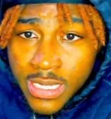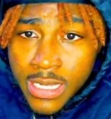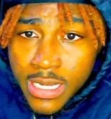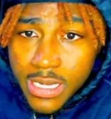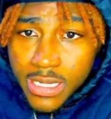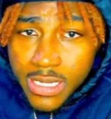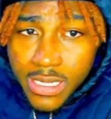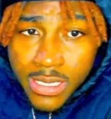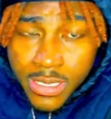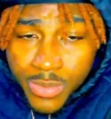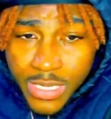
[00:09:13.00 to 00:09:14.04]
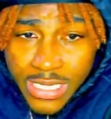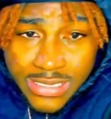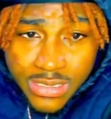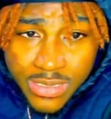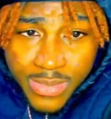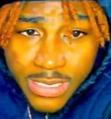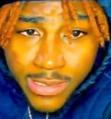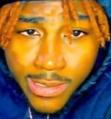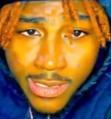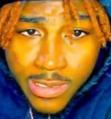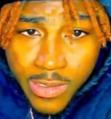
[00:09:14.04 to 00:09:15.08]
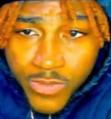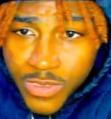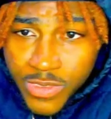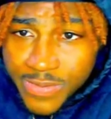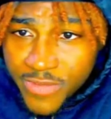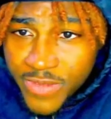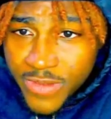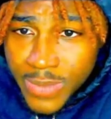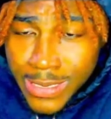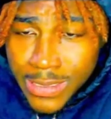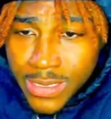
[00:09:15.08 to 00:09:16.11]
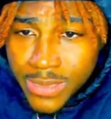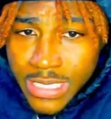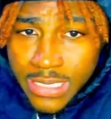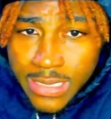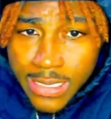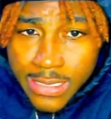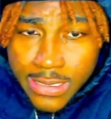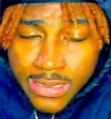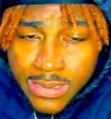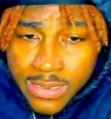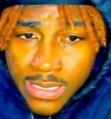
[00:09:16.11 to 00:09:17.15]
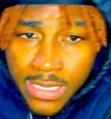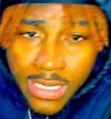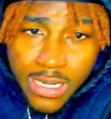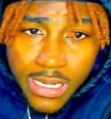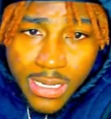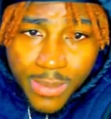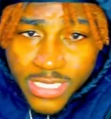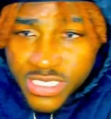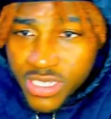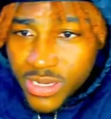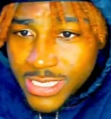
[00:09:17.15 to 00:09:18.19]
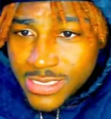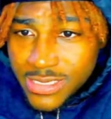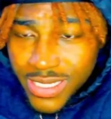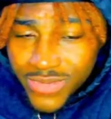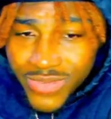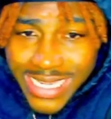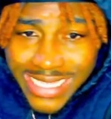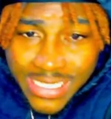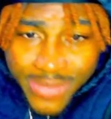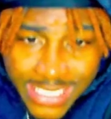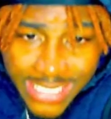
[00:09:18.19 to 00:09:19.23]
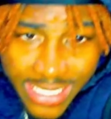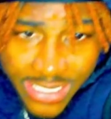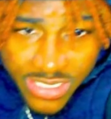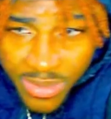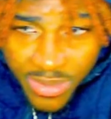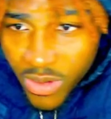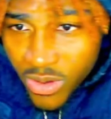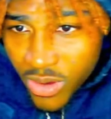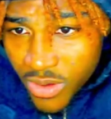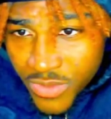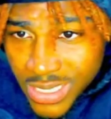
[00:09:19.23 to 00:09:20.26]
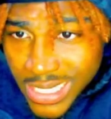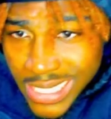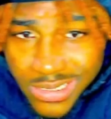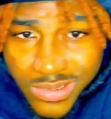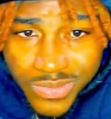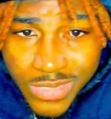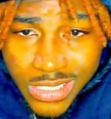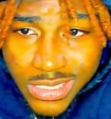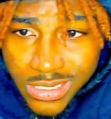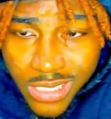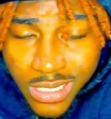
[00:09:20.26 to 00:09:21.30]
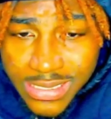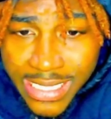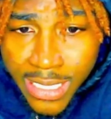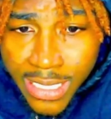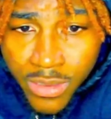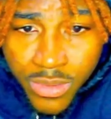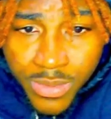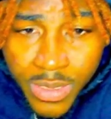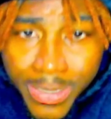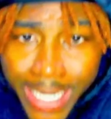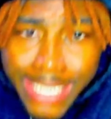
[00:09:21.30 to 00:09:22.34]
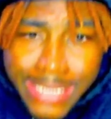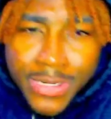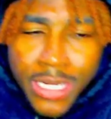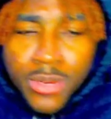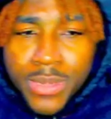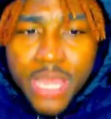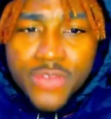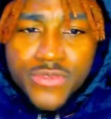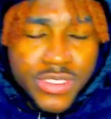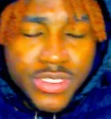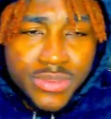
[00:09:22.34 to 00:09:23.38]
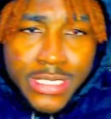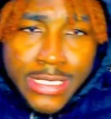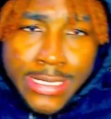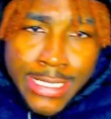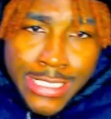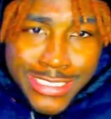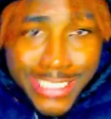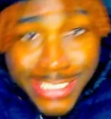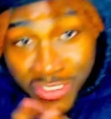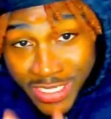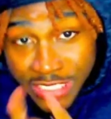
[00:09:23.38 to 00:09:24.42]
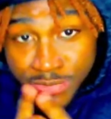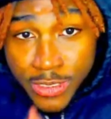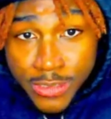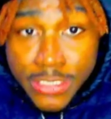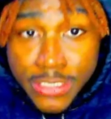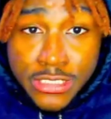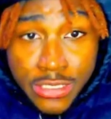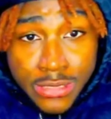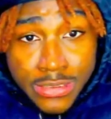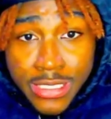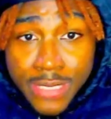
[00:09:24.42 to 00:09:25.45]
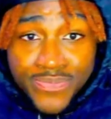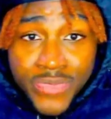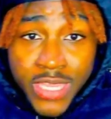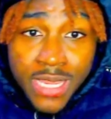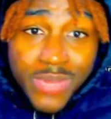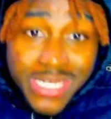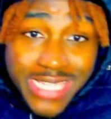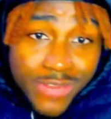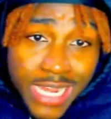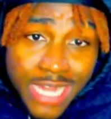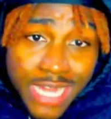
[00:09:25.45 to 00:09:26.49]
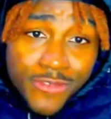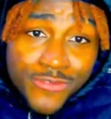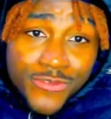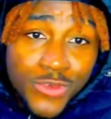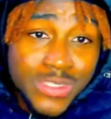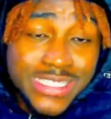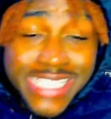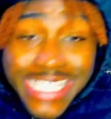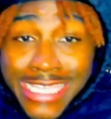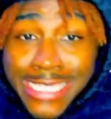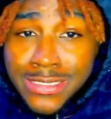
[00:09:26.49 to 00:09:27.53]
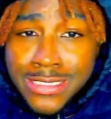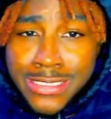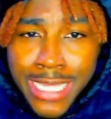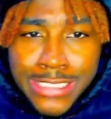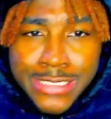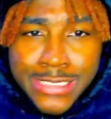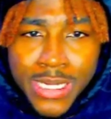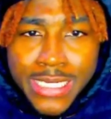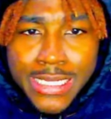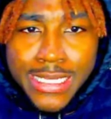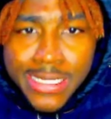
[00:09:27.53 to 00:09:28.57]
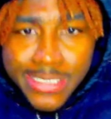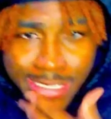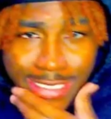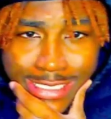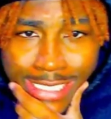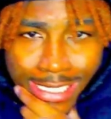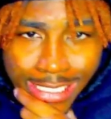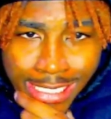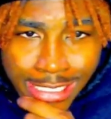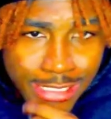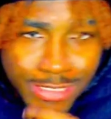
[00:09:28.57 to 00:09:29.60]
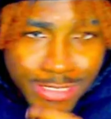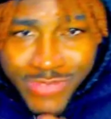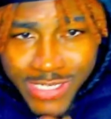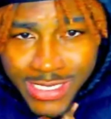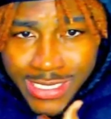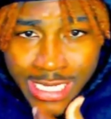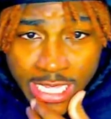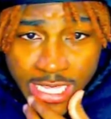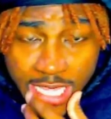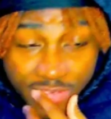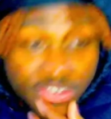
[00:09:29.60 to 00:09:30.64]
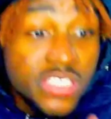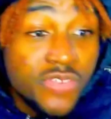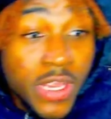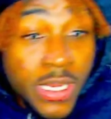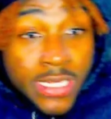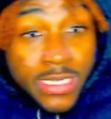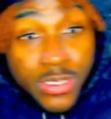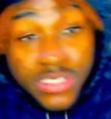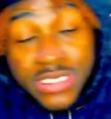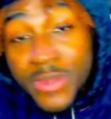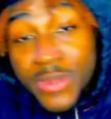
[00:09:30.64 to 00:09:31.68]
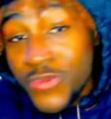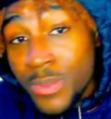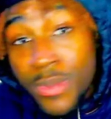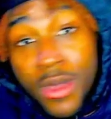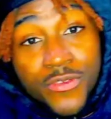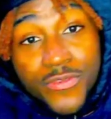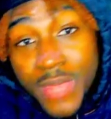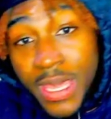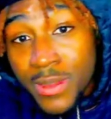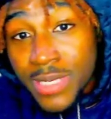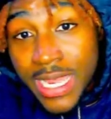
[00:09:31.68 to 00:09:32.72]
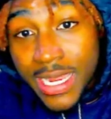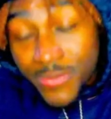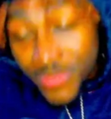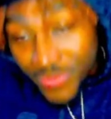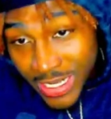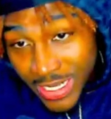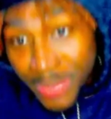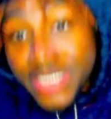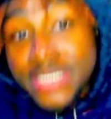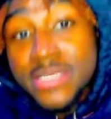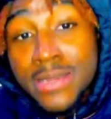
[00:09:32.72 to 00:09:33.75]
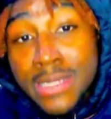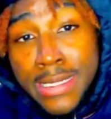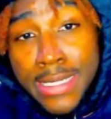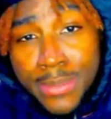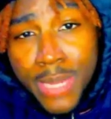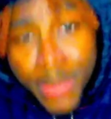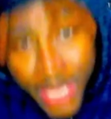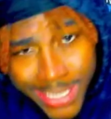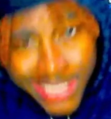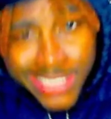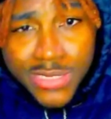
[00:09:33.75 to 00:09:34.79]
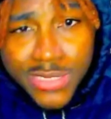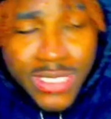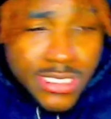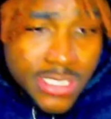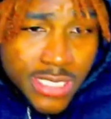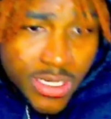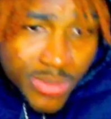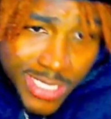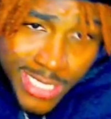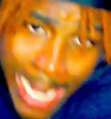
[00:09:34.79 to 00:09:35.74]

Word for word: Uh, prayers up to my dog though. For it's my favorite player in the NBA. Y'all didn't know. Um, I just know he's tough and he had that mentality, so I'm not gonna overreact too much. You know what I'm saying? I know he'll be back. He's probably gonna be out for a little minute. Just get your rest, bro. Cause you know what I'm saying. We never have our full team healthy though. I just pray the injury is not like severe. If it's severe, you're gonna see me flip off. I'm not gonna lie. I'm very pissed off. But hey man, it's your brother Giordano, man.